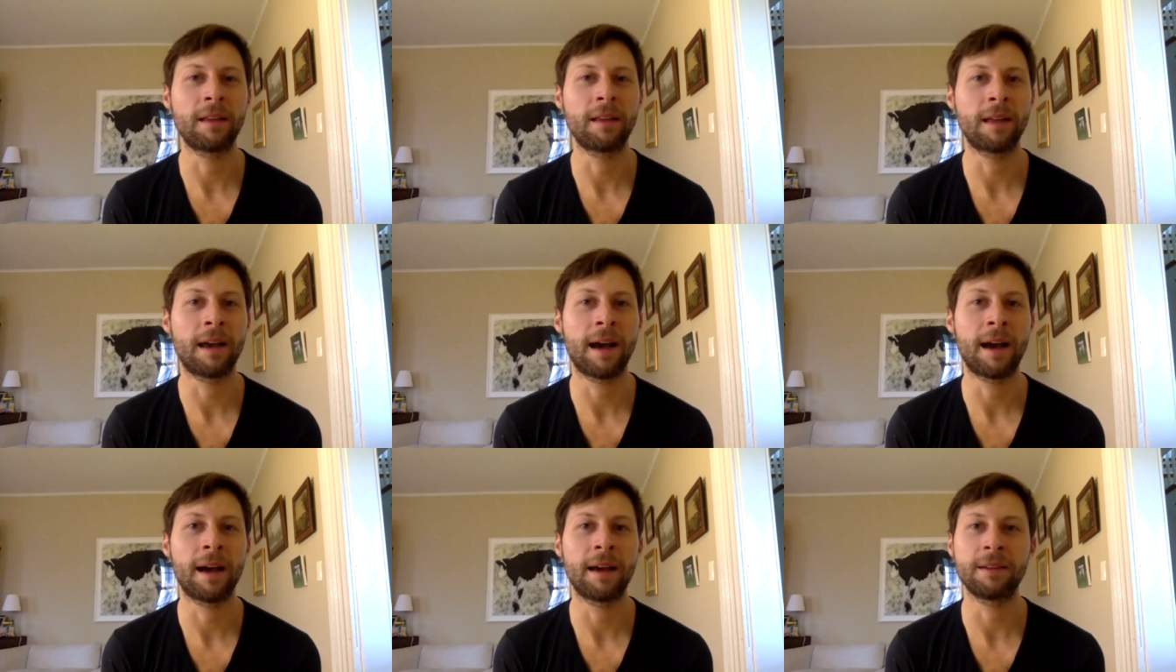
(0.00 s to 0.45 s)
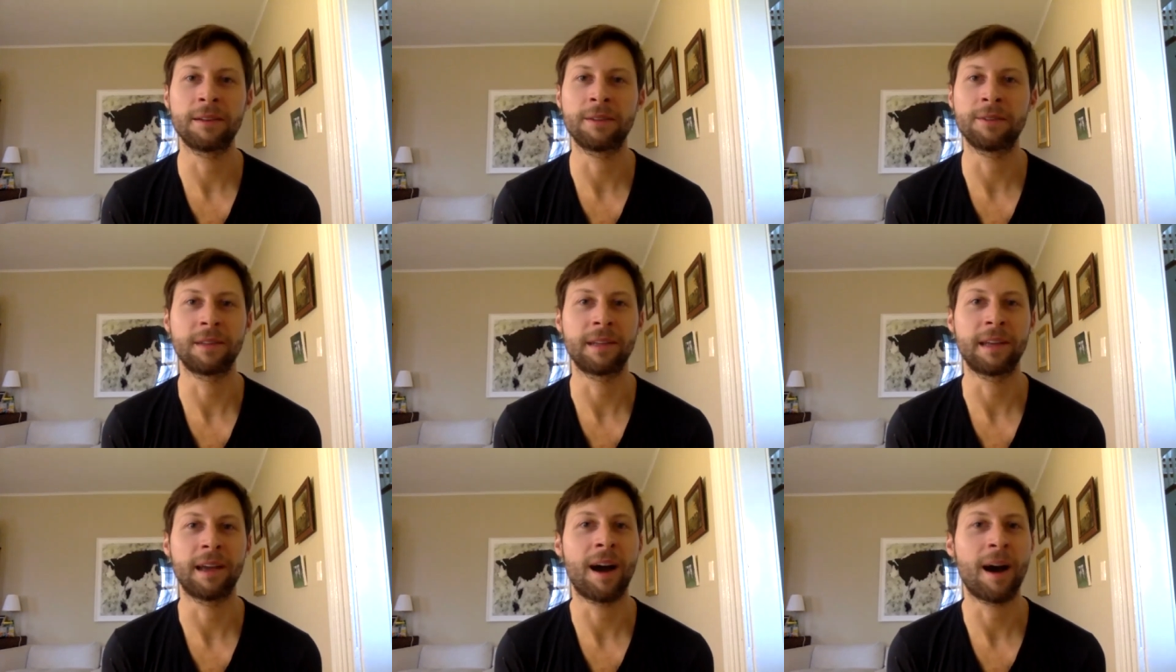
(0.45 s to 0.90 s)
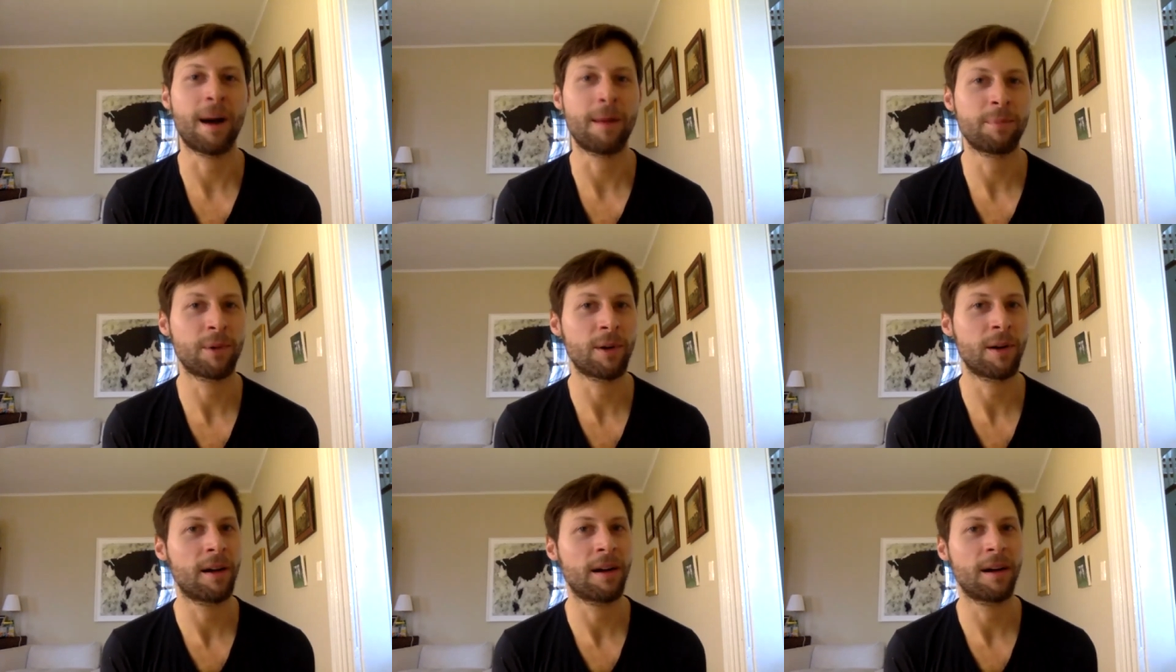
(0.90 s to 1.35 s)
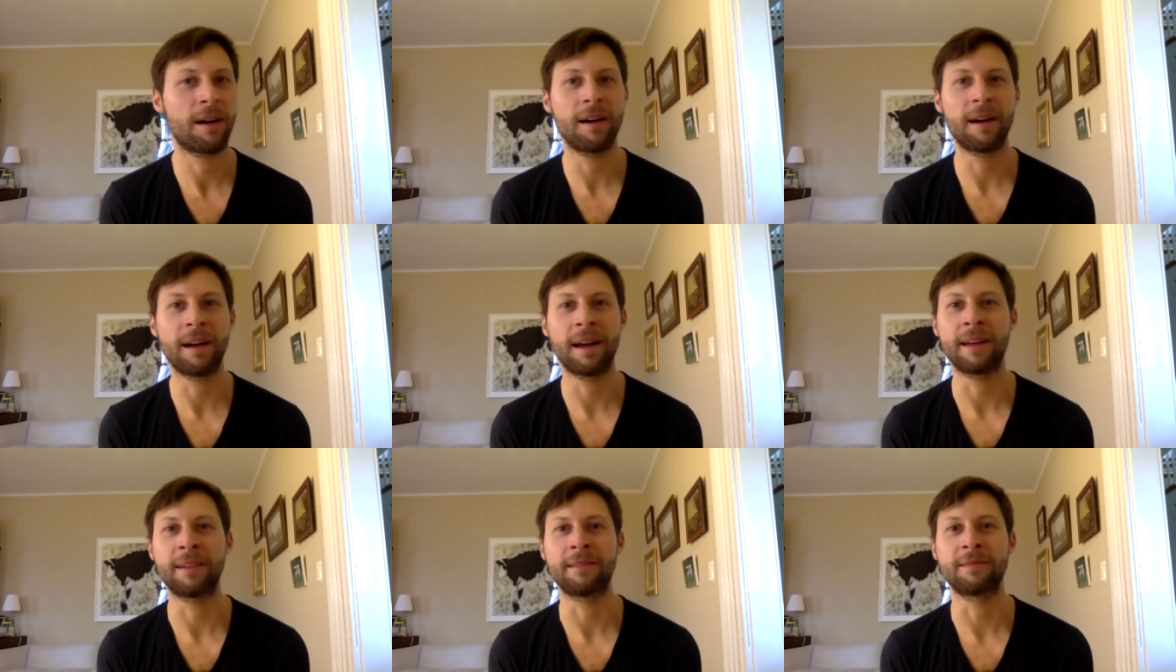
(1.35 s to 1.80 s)
that you know, the opera
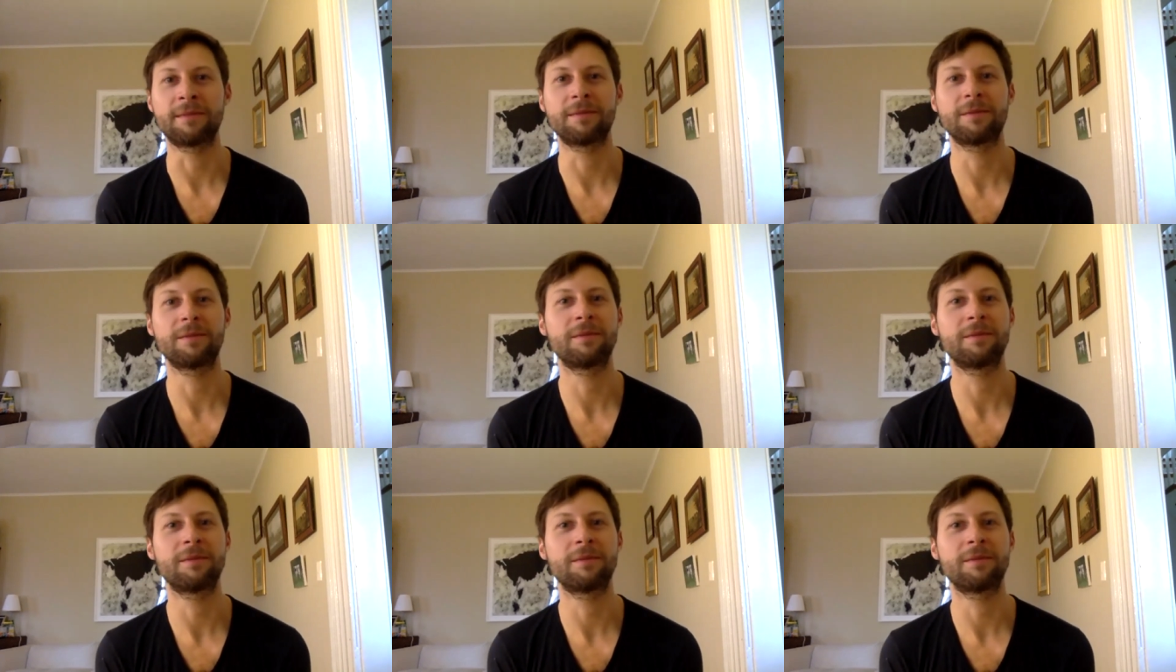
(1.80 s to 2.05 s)
and